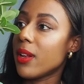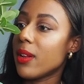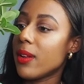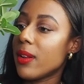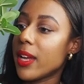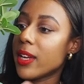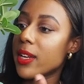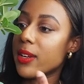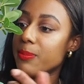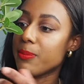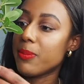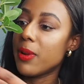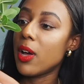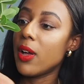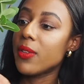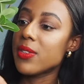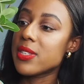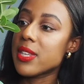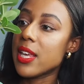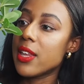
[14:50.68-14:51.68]
like
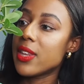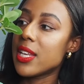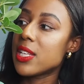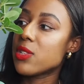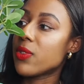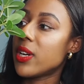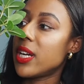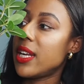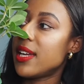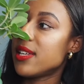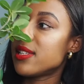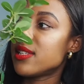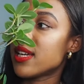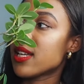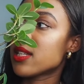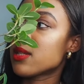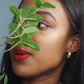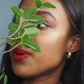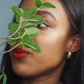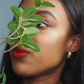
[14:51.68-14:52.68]
plants that are this realistic,
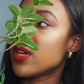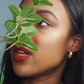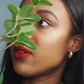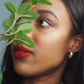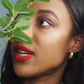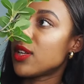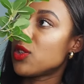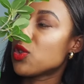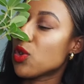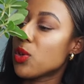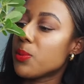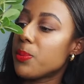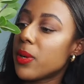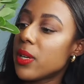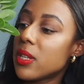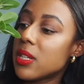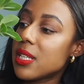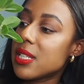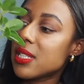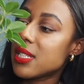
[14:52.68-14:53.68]
so we really, really enjoyed
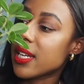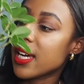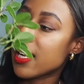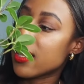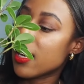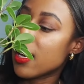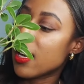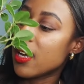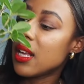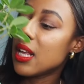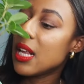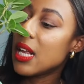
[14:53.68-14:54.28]
putting this together.